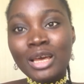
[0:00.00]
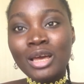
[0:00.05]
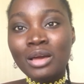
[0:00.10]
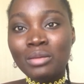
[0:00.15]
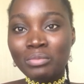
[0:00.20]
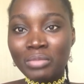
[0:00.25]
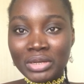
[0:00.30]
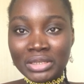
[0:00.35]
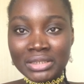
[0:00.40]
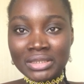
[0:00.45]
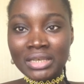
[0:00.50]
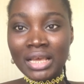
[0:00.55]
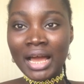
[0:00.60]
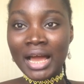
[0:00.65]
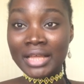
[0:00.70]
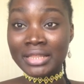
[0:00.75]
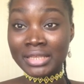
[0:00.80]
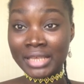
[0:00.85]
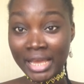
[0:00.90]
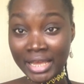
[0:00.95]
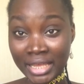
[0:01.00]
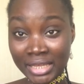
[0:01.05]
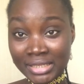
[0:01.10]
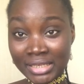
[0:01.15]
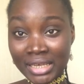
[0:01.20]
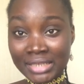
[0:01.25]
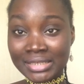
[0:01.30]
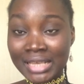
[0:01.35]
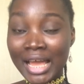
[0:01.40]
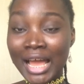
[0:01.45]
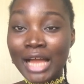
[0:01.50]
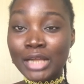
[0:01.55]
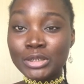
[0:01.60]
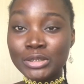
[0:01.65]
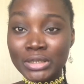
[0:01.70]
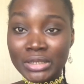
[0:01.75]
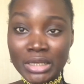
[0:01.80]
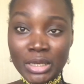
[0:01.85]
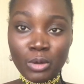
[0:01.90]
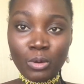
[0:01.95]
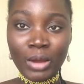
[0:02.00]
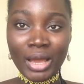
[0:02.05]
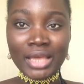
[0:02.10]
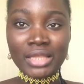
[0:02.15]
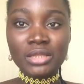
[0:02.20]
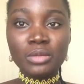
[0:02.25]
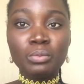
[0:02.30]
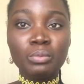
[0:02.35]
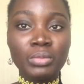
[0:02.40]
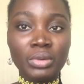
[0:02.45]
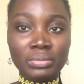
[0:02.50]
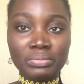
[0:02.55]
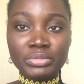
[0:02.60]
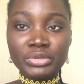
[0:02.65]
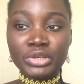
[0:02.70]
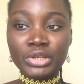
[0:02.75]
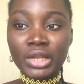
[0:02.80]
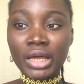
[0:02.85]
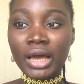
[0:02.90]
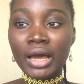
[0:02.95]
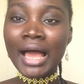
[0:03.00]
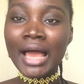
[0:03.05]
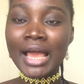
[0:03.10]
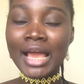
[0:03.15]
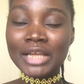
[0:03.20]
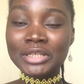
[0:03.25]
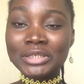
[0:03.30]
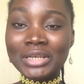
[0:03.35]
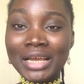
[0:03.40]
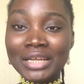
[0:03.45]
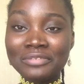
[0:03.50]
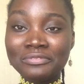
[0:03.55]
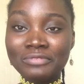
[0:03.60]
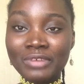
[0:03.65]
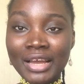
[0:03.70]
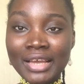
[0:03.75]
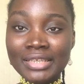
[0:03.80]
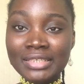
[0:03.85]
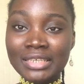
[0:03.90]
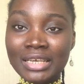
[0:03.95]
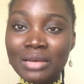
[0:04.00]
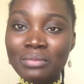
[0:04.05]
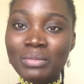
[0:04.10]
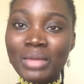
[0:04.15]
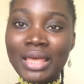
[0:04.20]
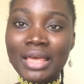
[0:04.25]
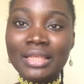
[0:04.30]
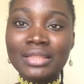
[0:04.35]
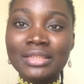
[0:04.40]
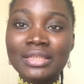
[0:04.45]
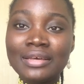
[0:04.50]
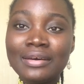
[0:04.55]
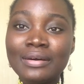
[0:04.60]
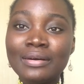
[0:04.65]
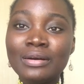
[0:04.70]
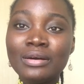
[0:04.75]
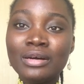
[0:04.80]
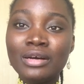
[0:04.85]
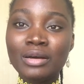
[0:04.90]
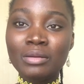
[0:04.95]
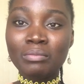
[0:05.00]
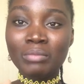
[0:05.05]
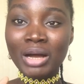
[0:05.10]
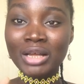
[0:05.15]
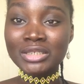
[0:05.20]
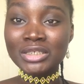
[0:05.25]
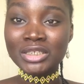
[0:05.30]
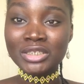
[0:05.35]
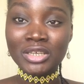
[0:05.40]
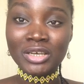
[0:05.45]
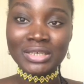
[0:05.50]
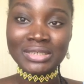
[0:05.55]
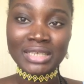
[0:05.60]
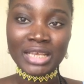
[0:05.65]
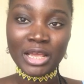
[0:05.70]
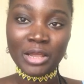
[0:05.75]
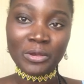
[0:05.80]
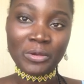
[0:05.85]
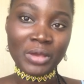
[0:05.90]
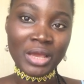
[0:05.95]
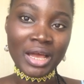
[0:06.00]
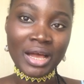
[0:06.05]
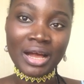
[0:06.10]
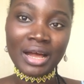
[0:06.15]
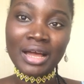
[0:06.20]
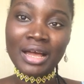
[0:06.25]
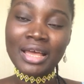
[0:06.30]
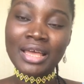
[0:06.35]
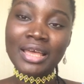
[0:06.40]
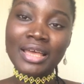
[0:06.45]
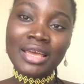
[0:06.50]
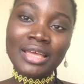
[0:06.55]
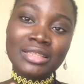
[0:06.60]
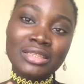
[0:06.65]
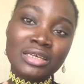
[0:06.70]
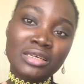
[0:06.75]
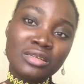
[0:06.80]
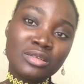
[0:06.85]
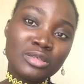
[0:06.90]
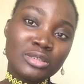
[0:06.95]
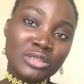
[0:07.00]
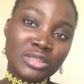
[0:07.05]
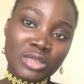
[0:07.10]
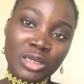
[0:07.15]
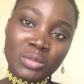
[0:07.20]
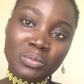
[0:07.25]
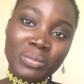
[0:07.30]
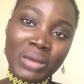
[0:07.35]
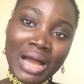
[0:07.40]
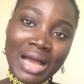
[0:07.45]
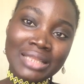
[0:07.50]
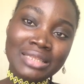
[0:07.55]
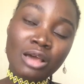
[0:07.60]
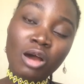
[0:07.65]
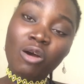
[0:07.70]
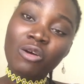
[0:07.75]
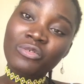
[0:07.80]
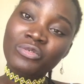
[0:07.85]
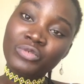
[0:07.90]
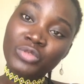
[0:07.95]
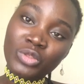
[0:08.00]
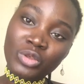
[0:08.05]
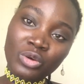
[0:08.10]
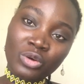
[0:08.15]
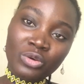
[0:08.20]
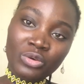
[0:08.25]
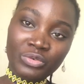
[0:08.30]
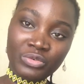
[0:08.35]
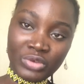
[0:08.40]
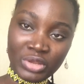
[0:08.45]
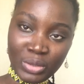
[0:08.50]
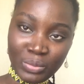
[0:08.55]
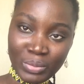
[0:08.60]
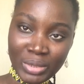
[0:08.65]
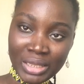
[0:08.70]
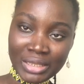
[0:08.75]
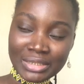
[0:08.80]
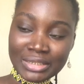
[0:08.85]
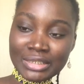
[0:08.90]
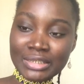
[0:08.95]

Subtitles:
but the Ayatas are actually quite popular, and you can find them in the mountainous area in the Luzon part of the Philippines.